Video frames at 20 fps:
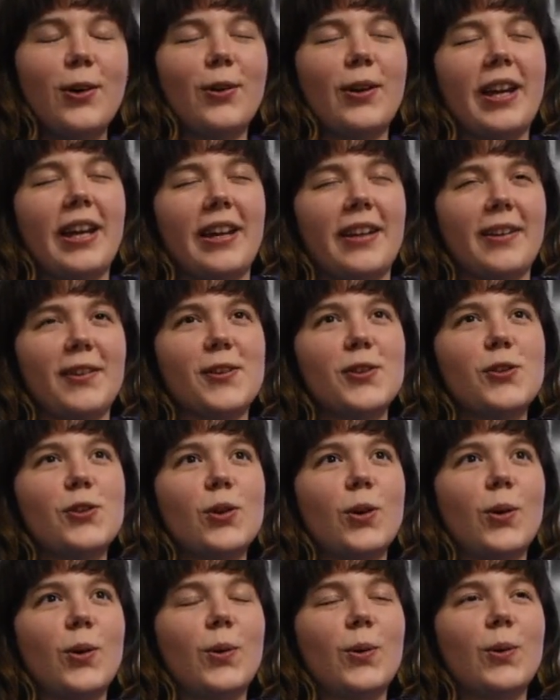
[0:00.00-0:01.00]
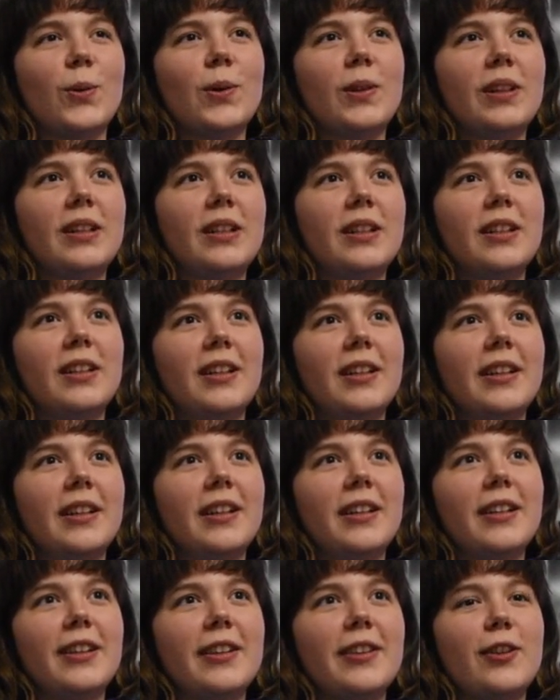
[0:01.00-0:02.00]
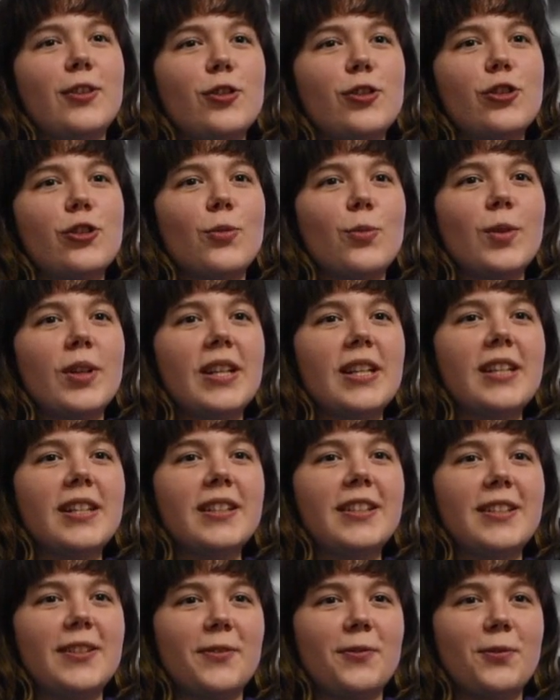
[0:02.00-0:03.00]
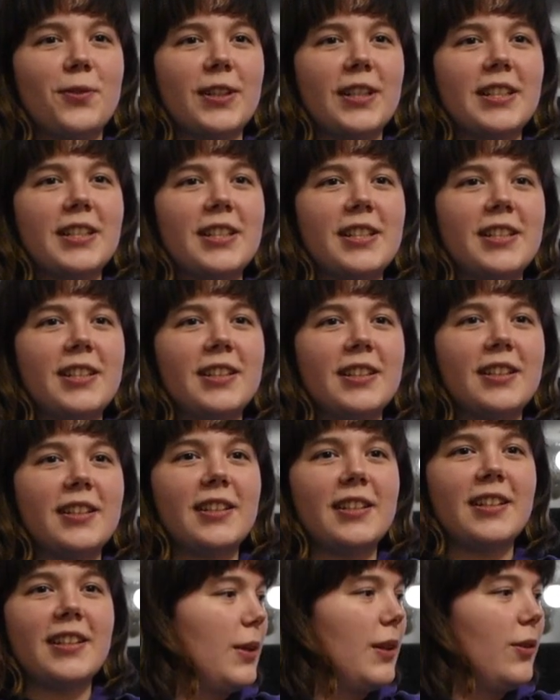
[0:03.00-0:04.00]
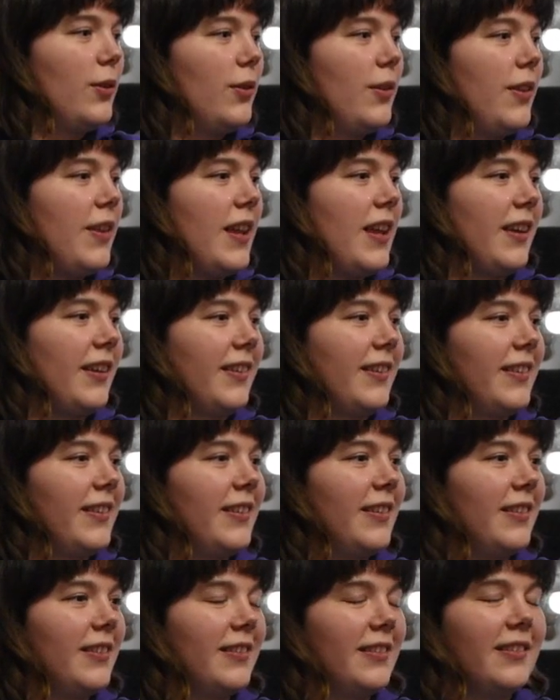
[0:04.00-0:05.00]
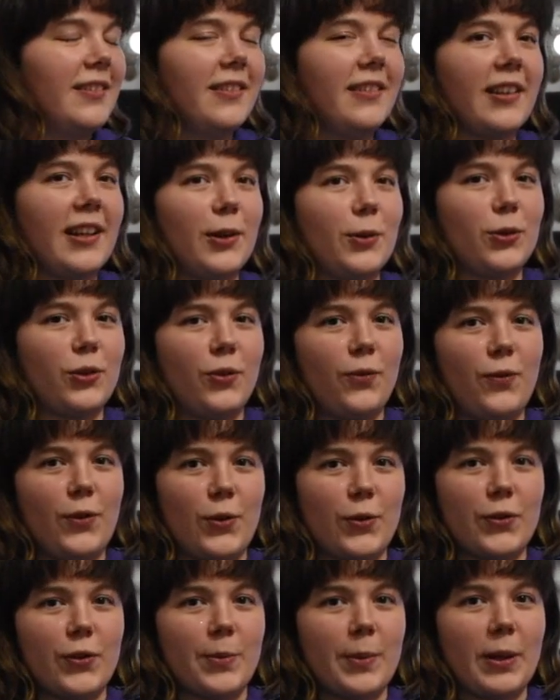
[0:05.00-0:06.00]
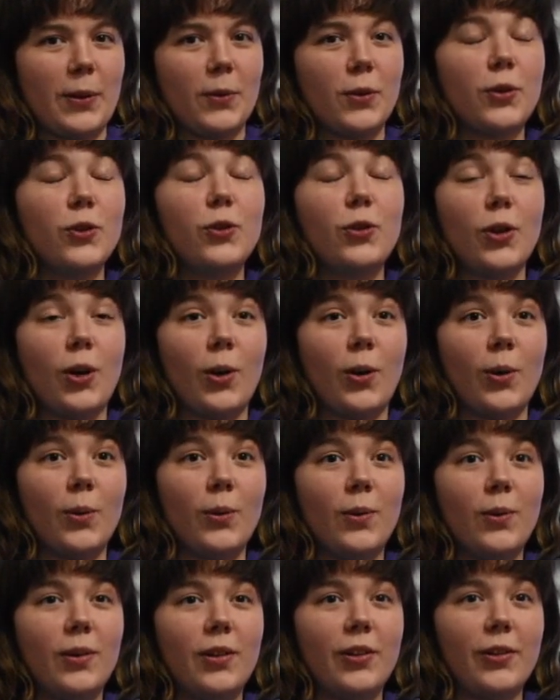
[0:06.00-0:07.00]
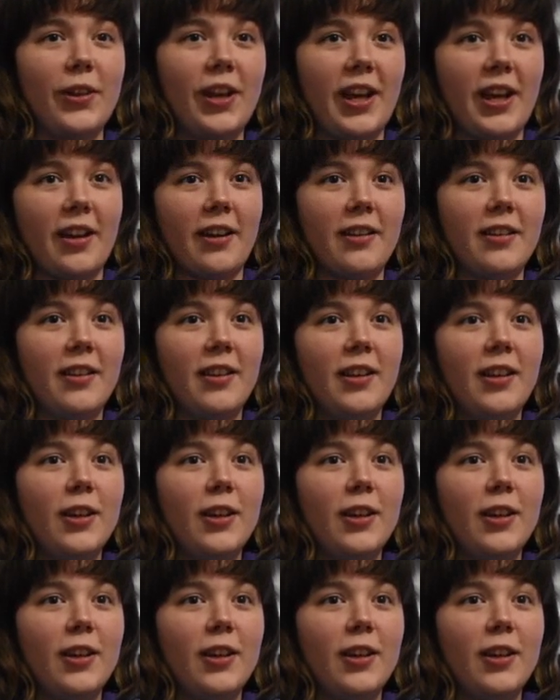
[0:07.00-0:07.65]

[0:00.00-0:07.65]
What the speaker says: Okay, so there's 3 different things that I was confused about. So, okay.